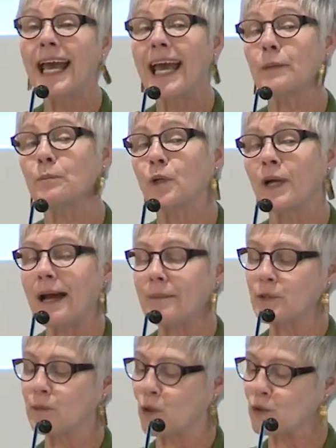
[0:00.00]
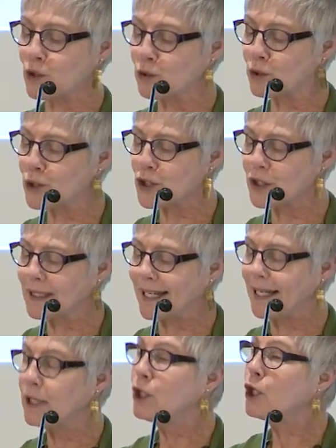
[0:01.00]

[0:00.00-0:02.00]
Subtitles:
And perhaps most crucially,